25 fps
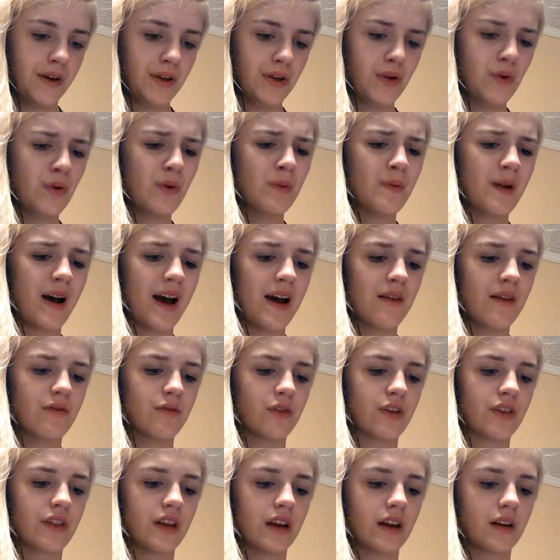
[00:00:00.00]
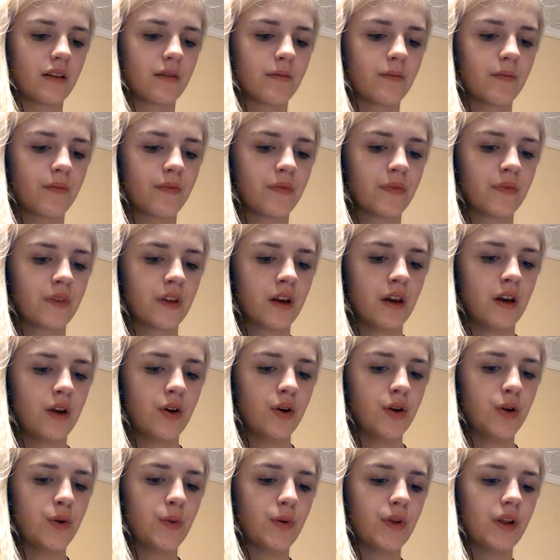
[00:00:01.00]
You were my everything.
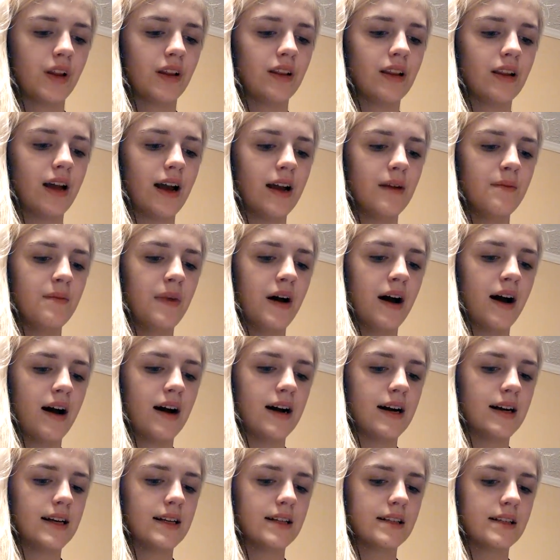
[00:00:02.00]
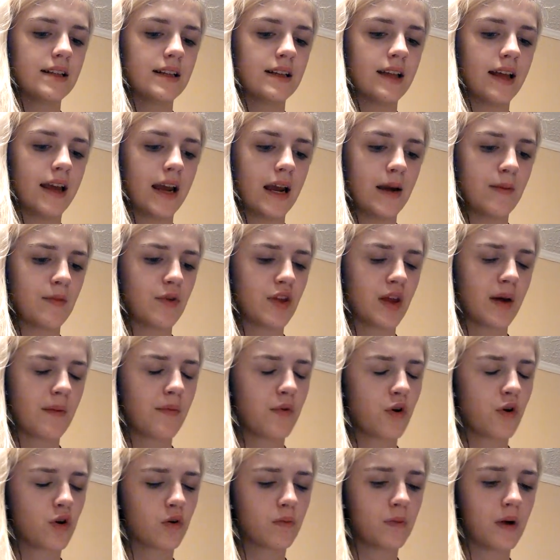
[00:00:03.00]
You were the light in my eyes and the hammer that
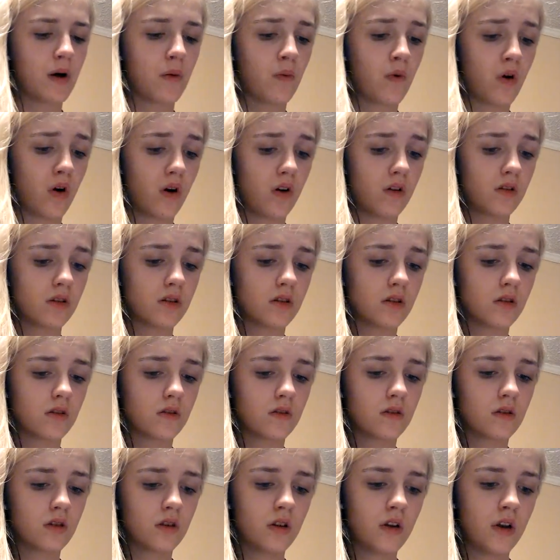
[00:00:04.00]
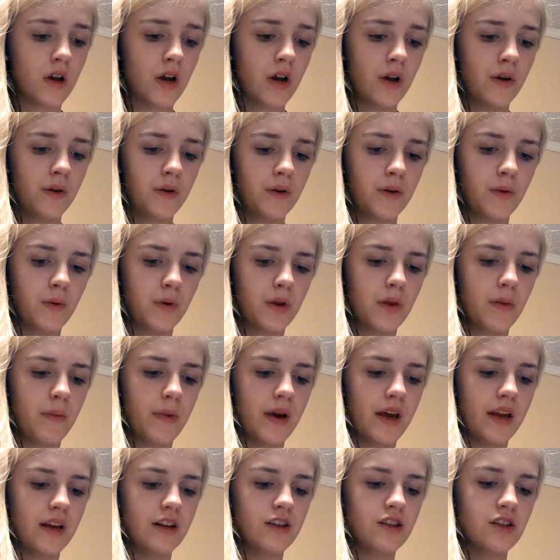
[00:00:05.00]
broke my walls. You were the
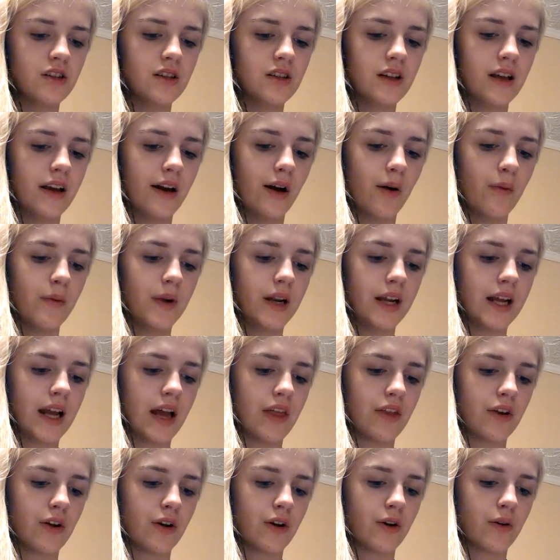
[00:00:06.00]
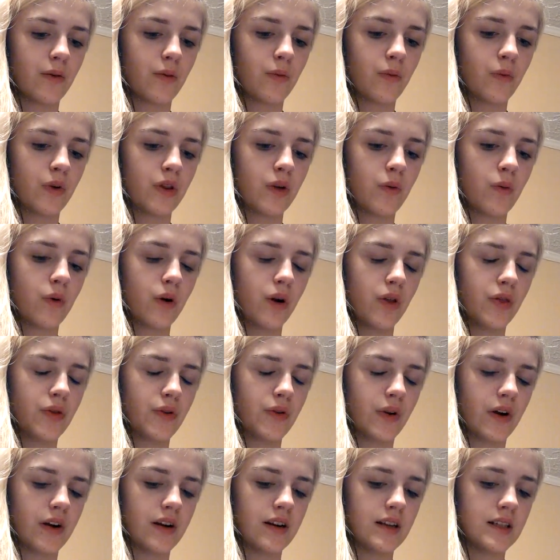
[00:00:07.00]
bandages that held me together when the world
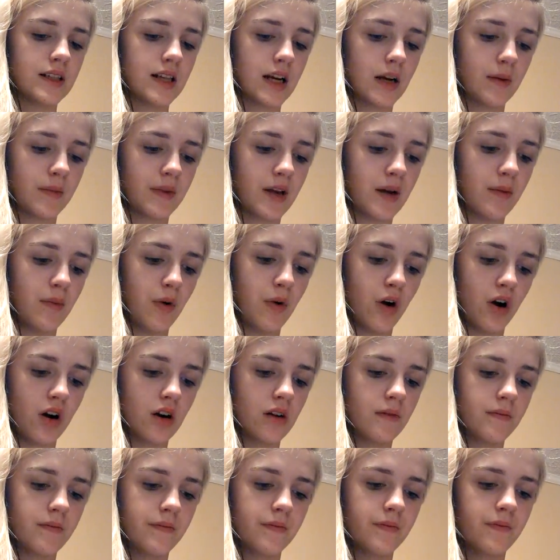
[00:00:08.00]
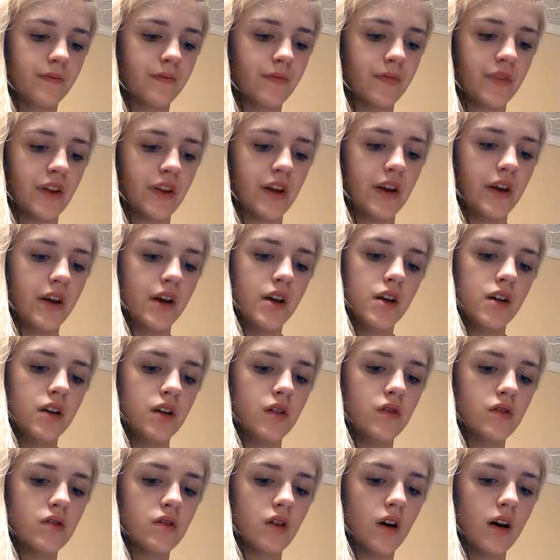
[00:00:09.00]
threatened to tear me apart.
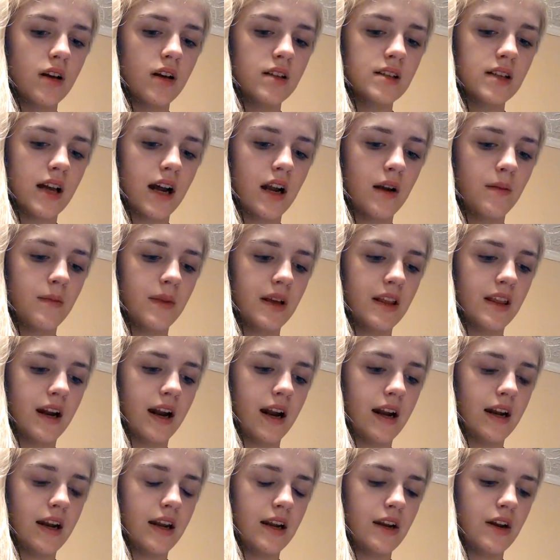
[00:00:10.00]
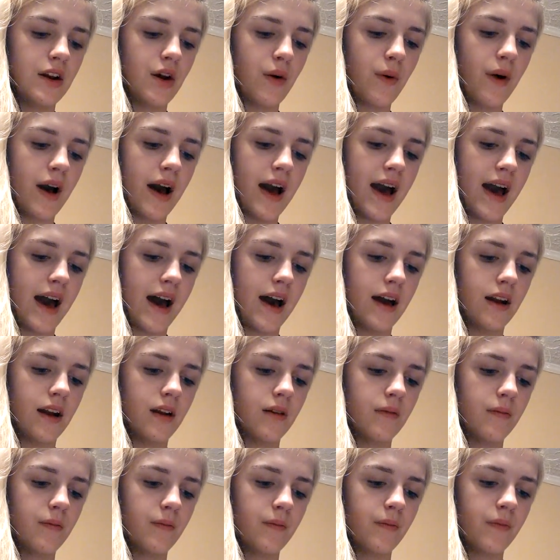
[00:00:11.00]
You saw a side of me that I didn't know I had.
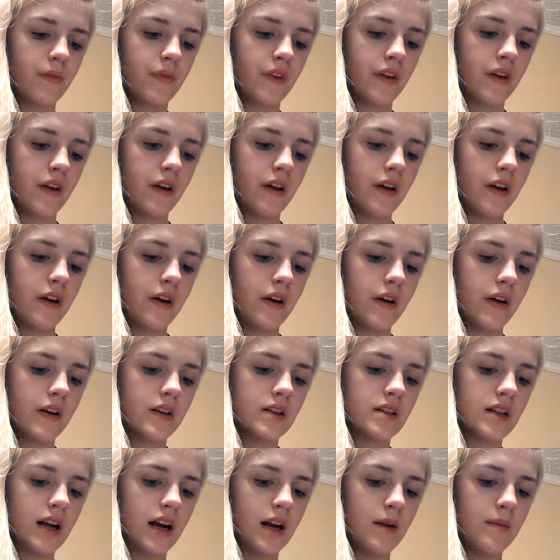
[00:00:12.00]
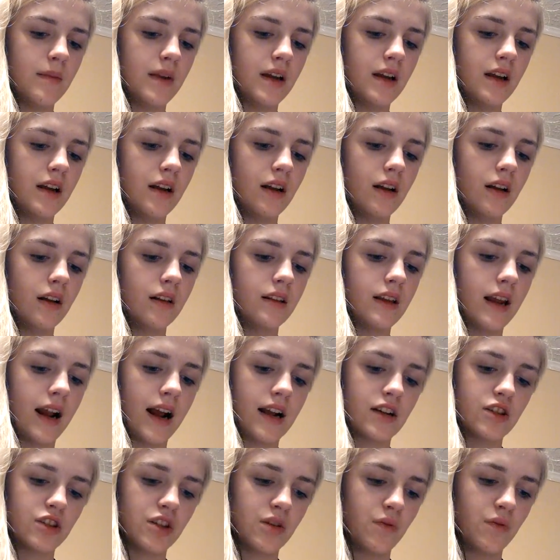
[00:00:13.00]
A side of me that
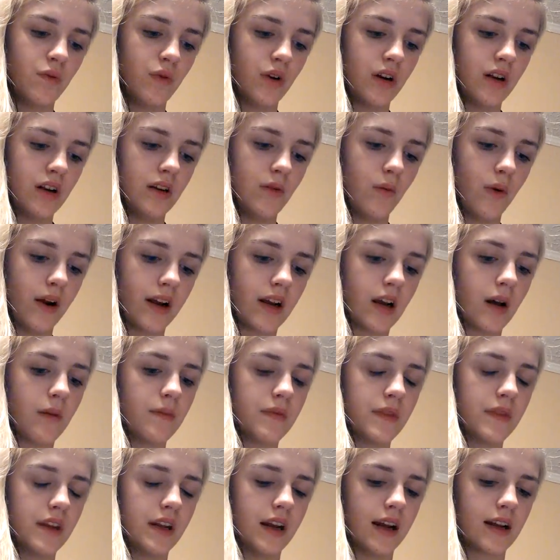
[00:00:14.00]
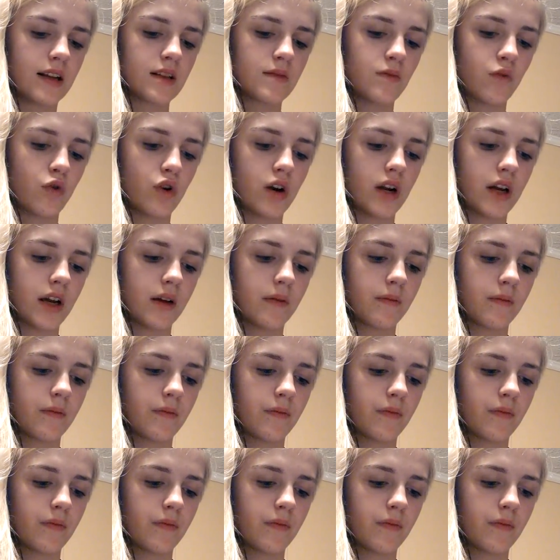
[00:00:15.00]
actually wanted to wake up the next morning.